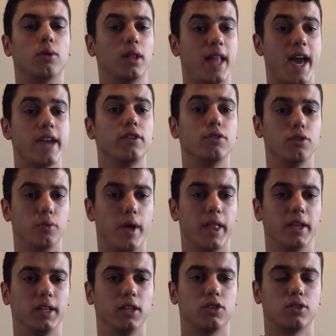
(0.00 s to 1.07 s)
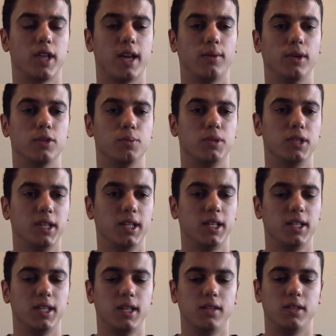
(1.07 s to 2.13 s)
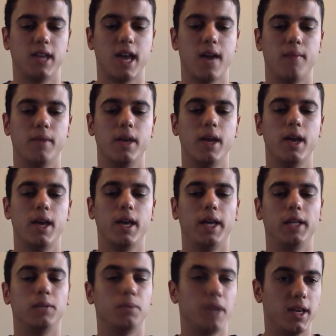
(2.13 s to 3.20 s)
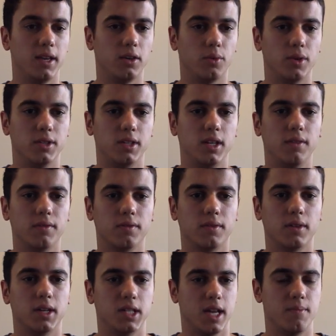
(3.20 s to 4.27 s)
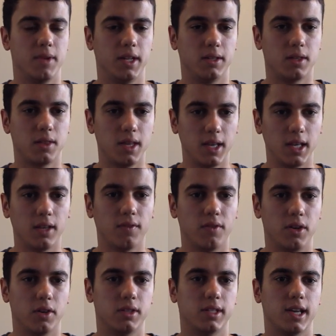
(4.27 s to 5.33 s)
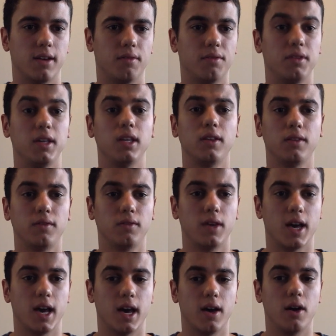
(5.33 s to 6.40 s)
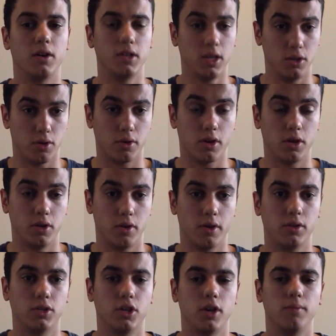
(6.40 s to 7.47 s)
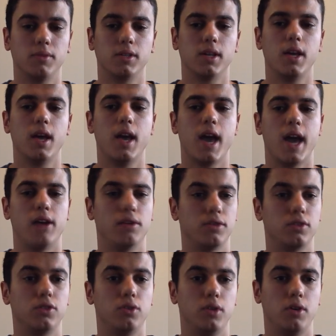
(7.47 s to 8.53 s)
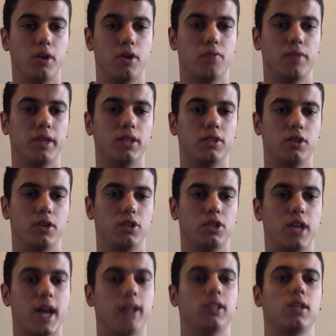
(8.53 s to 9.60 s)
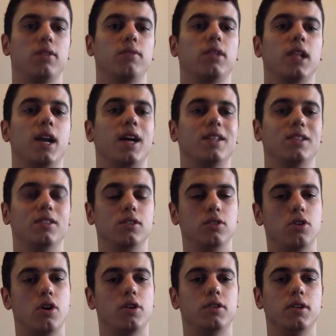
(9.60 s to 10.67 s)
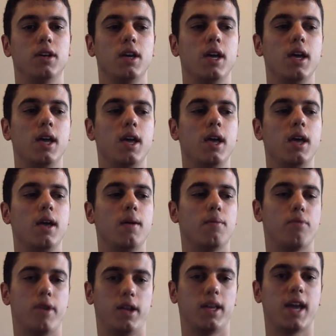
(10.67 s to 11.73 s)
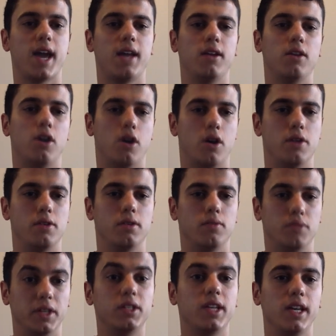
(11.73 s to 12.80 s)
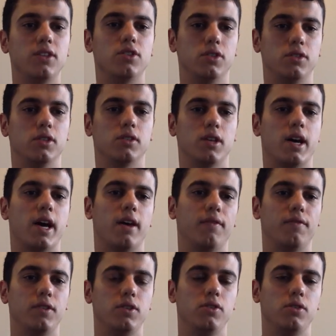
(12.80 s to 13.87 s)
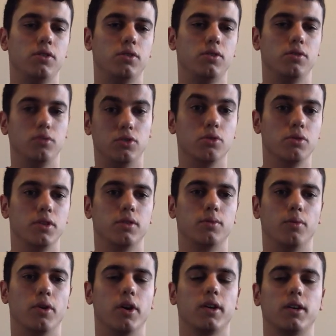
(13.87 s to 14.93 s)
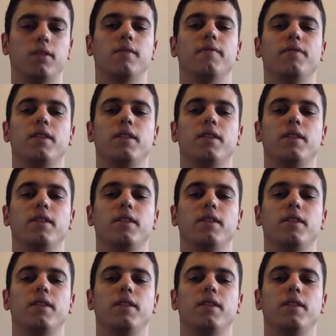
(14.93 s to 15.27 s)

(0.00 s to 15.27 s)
will allow you to do well in English language, particularly in the exam, is being inquisitive, and that means thinking for yourself, thinking on your own terms, and also doing your own research outside of class that's not predicated on the teacher's desire for you to do this work.